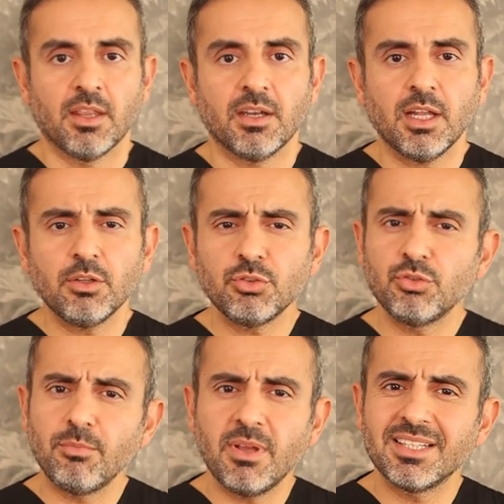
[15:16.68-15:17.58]
There are not
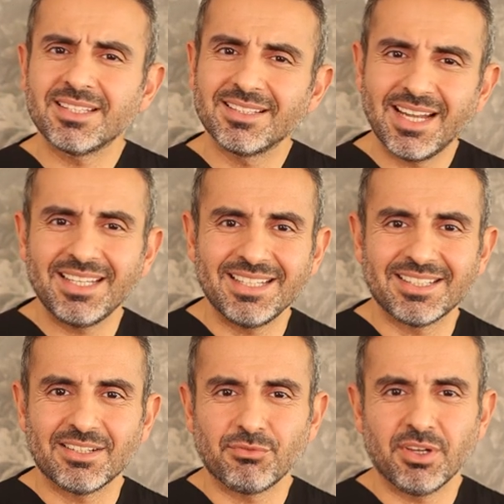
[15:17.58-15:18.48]
too many
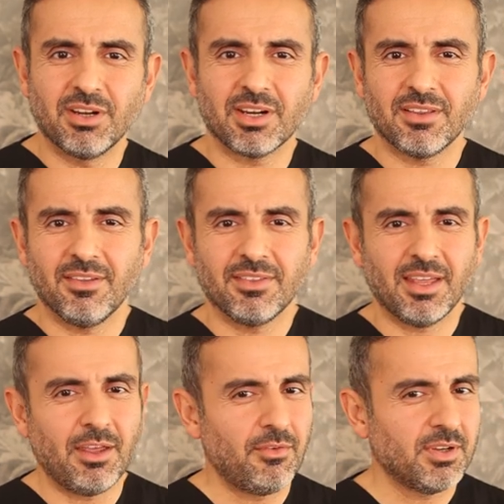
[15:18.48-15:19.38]
studies regarding
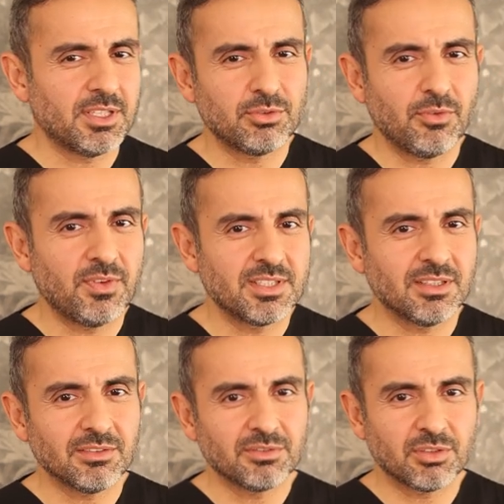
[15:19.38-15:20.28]
the efficacy of
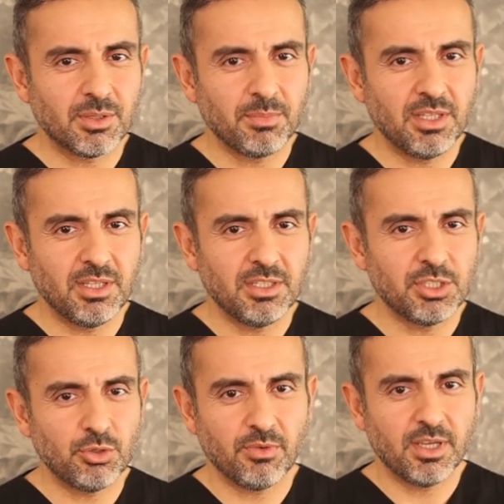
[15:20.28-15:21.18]
physical therapy in
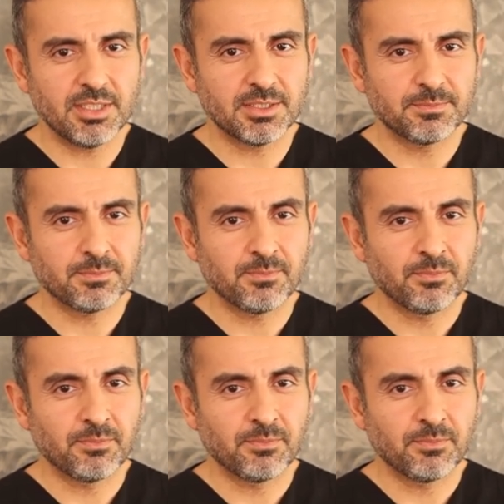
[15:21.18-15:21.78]
TOS.